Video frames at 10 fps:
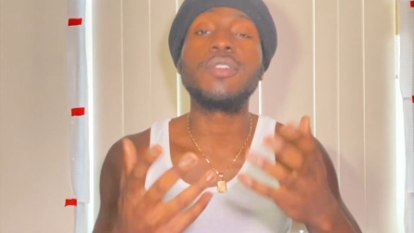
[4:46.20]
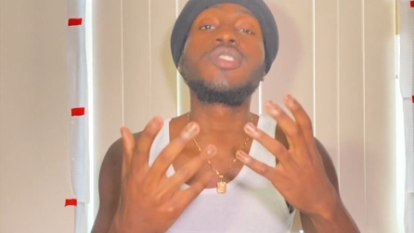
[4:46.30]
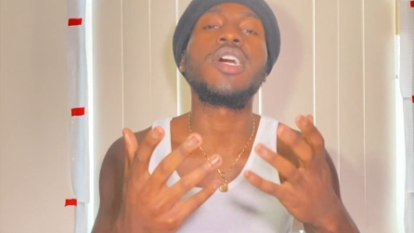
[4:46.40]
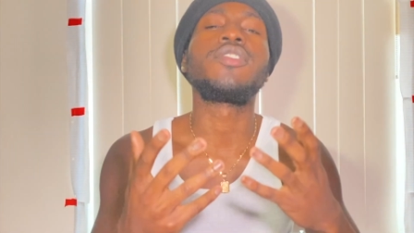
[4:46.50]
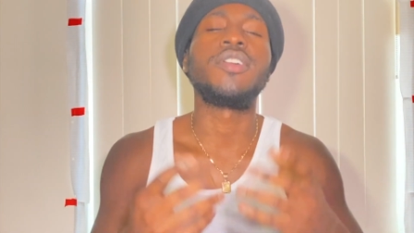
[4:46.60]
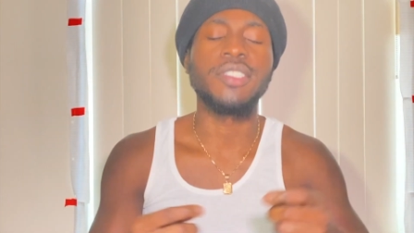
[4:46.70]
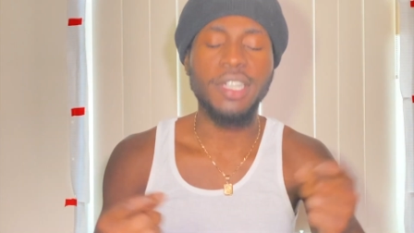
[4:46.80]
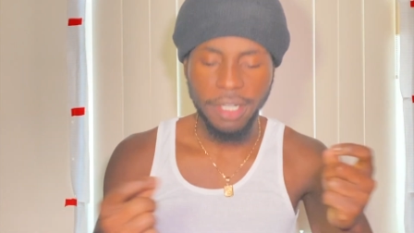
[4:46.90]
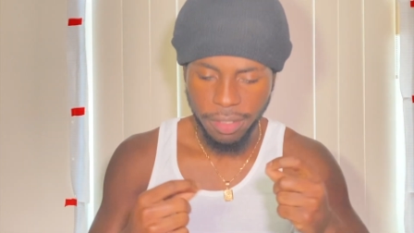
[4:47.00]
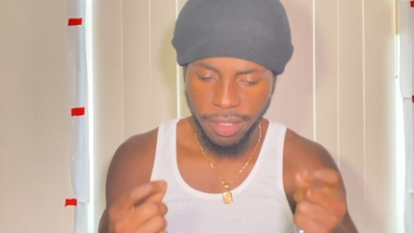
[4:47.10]
what your thoughts
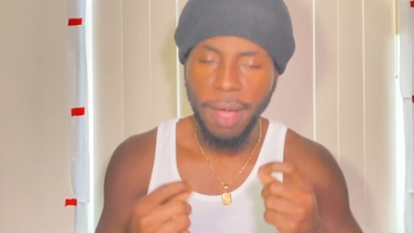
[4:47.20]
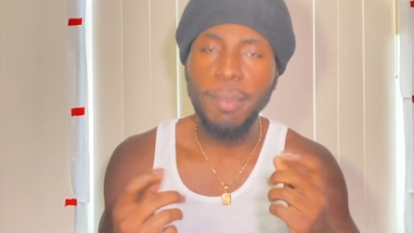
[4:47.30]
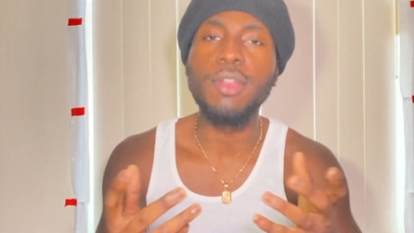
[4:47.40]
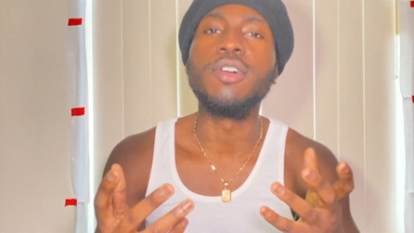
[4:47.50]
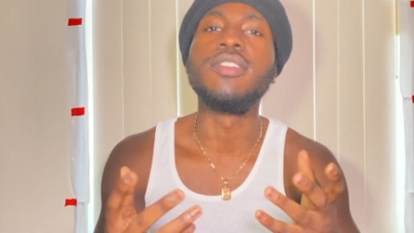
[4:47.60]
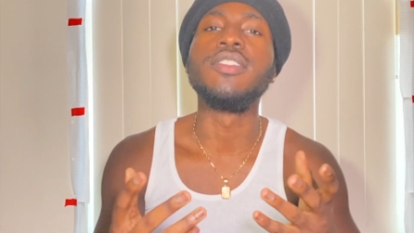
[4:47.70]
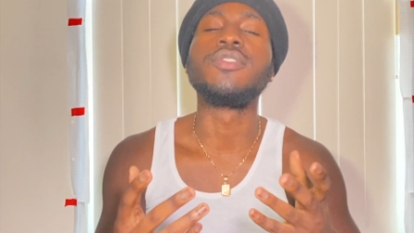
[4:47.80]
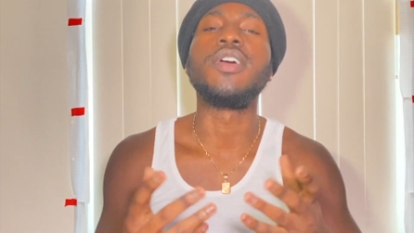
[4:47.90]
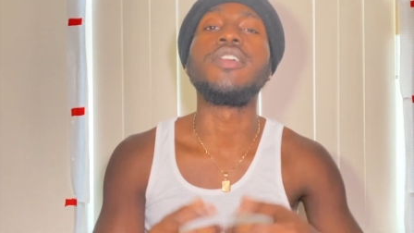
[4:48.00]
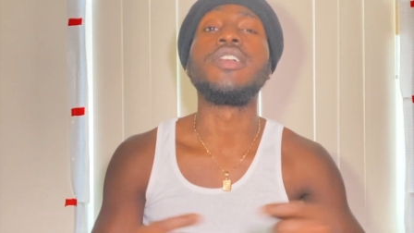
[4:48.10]
are down below on this
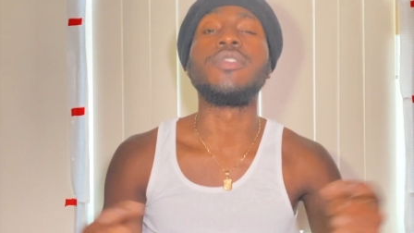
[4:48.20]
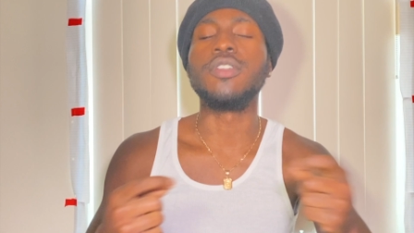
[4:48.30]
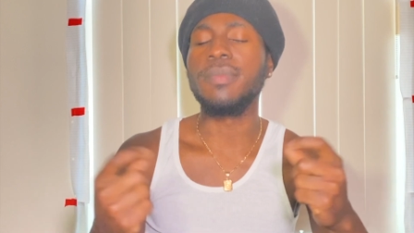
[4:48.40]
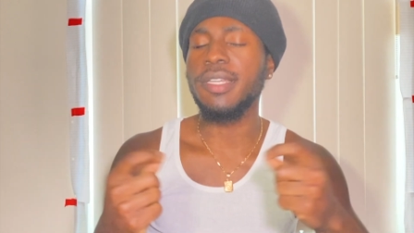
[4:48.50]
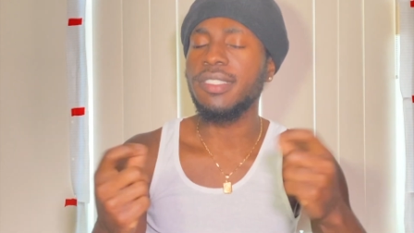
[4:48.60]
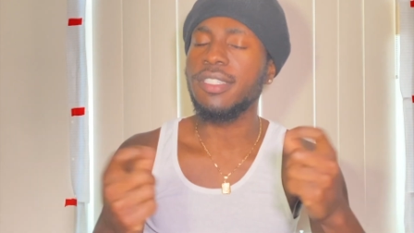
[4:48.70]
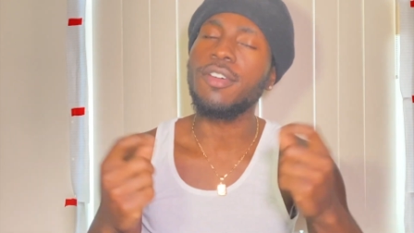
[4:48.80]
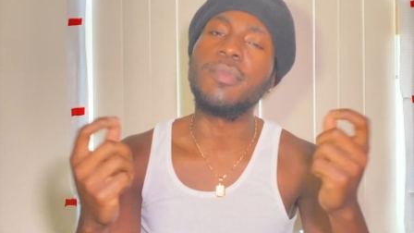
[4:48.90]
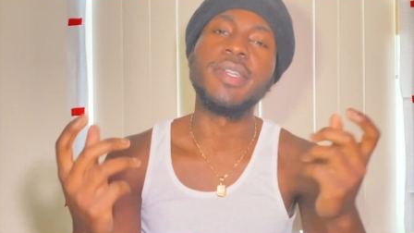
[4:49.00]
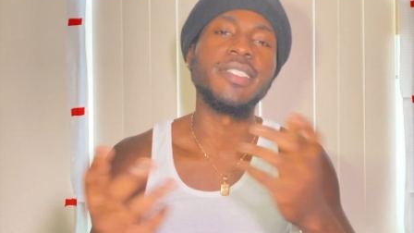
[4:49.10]
one here. We'll debate in the
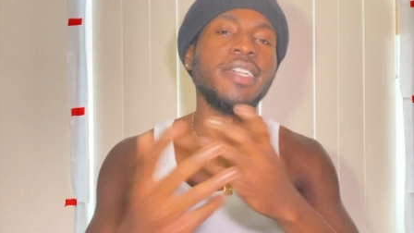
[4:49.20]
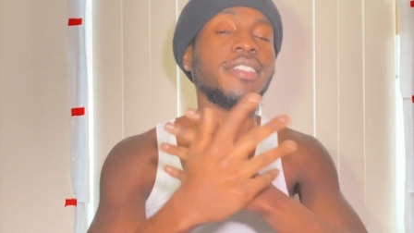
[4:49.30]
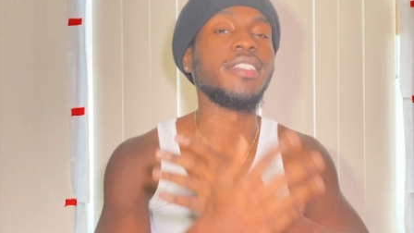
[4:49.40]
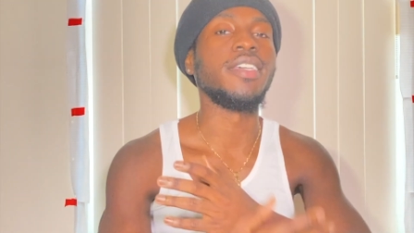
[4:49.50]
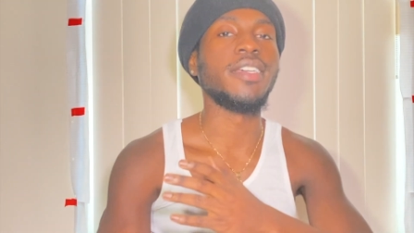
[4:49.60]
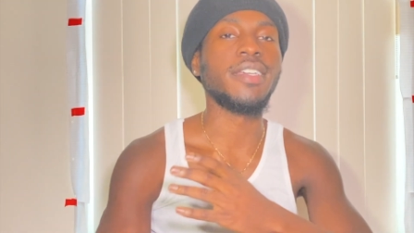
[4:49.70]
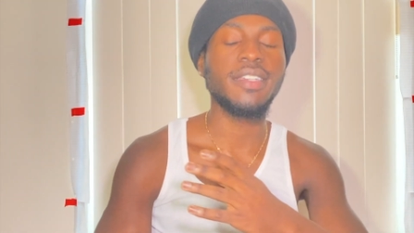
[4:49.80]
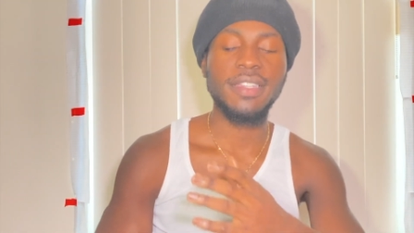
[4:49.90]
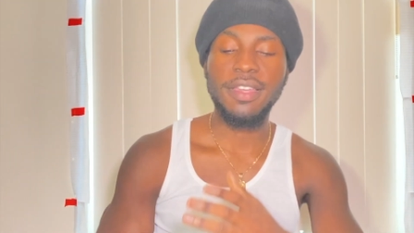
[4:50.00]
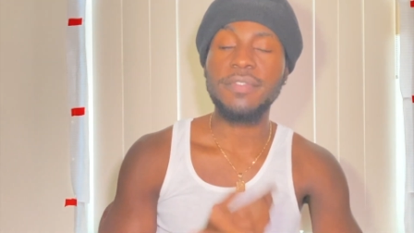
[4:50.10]
comment section. If
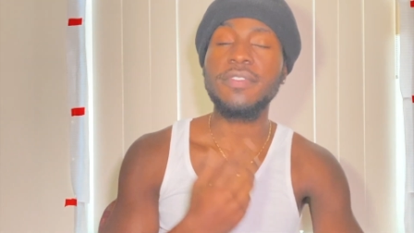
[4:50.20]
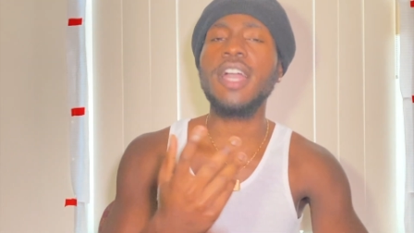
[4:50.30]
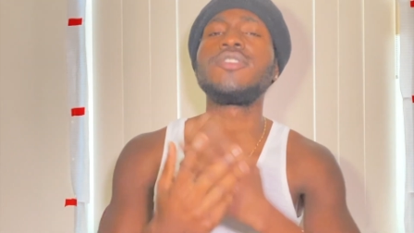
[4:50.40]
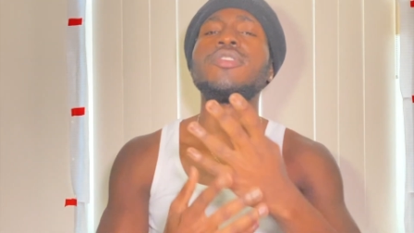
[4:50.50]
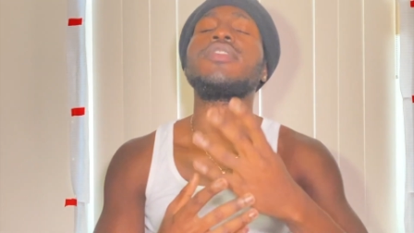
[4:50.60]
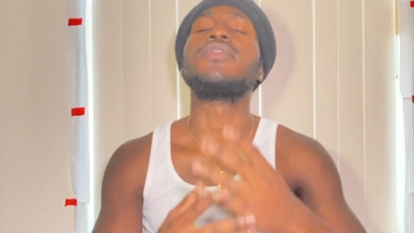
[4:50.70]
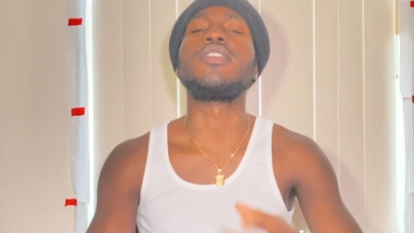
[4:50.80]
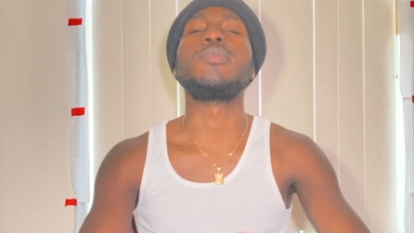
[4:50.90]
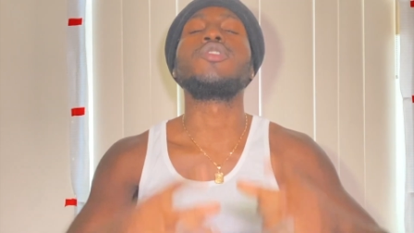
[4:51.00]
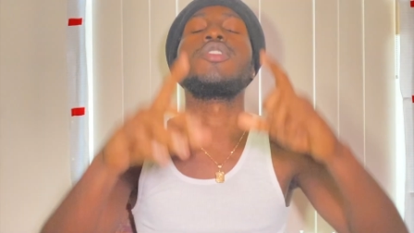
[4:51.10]
you enjoyed this video,
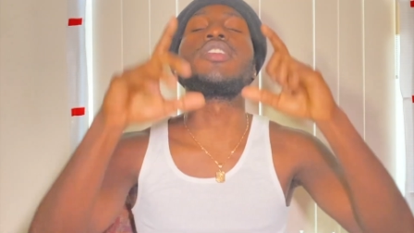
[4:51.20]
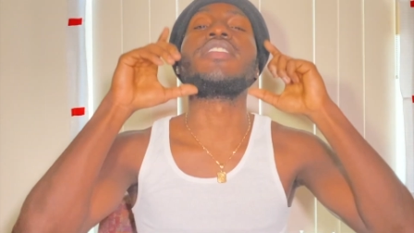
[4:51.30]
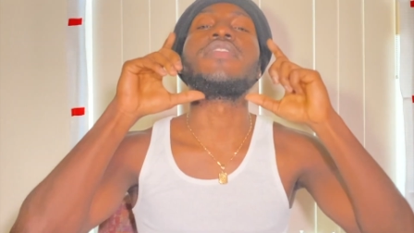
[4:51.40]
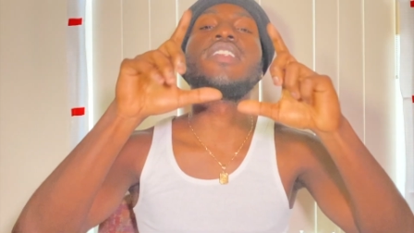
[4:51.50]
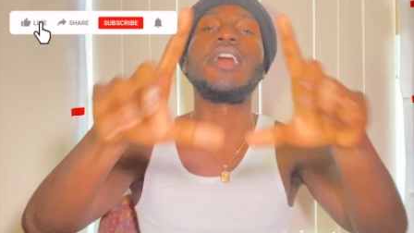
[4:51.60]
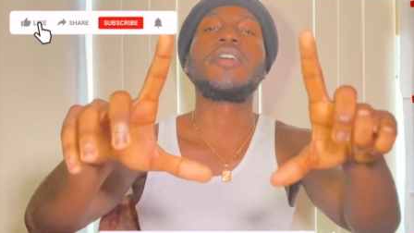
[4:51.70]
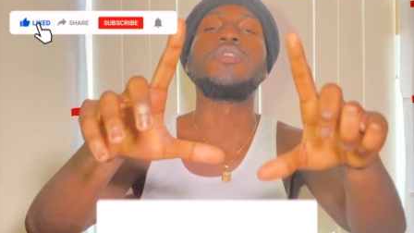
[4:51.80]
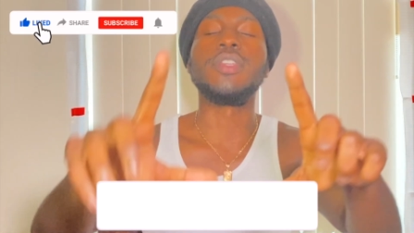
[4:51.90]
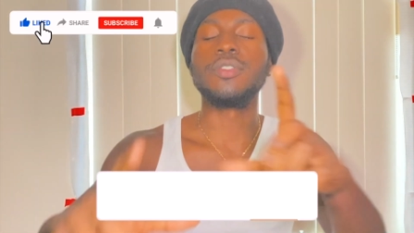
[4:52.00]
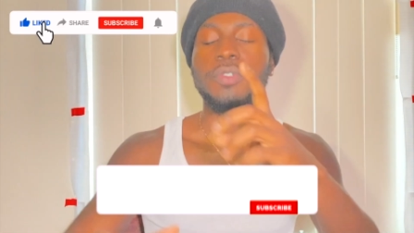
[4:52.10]
be sure to leave a like on
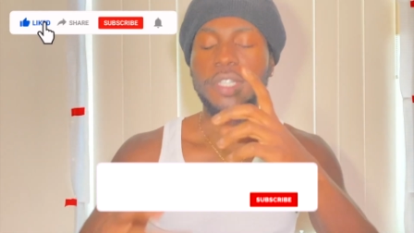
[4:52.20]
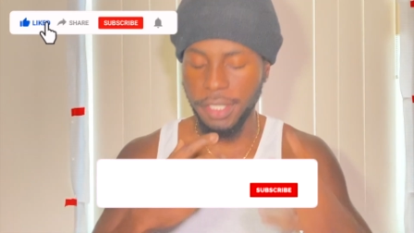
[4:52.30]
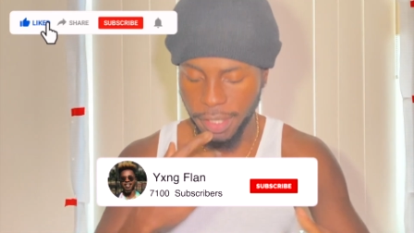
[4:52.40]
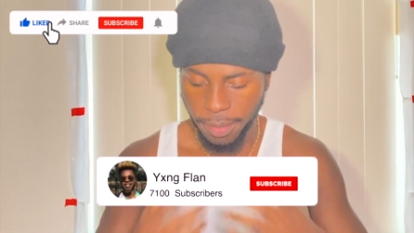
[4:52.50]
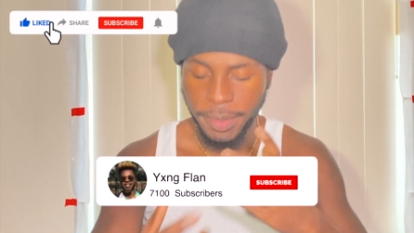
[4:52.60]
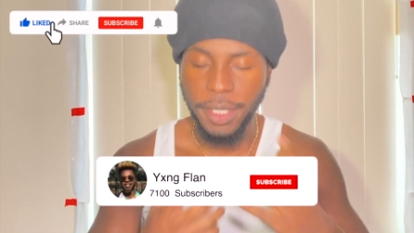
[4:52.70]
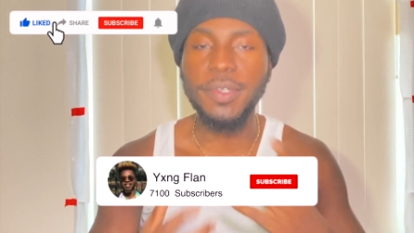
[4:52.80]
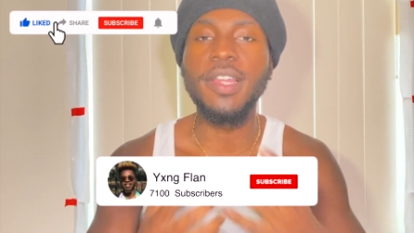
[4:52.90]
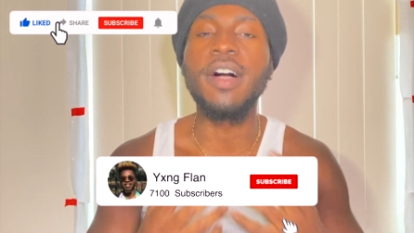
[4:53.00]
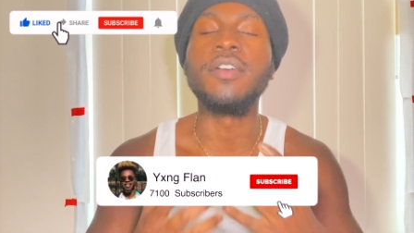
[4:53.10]
this one. Helps out with
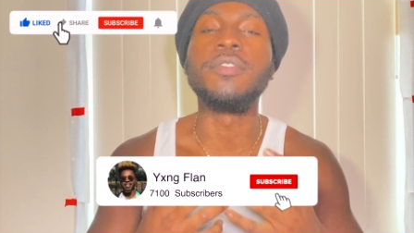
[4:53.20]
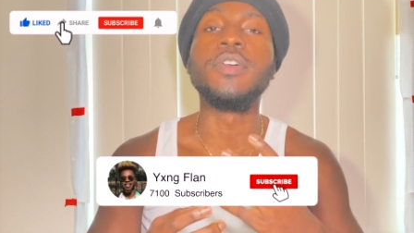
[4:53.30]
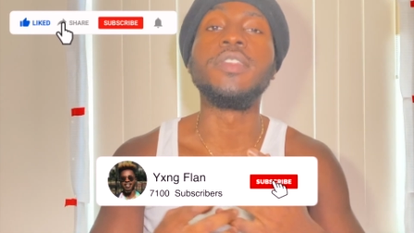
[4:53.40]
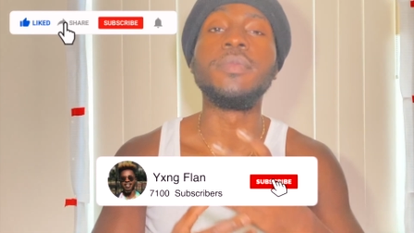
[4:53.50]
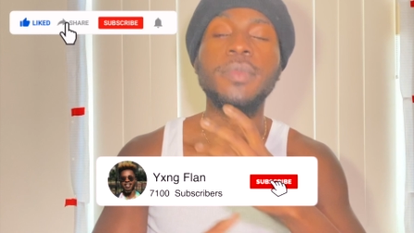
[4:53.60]
the algorithm.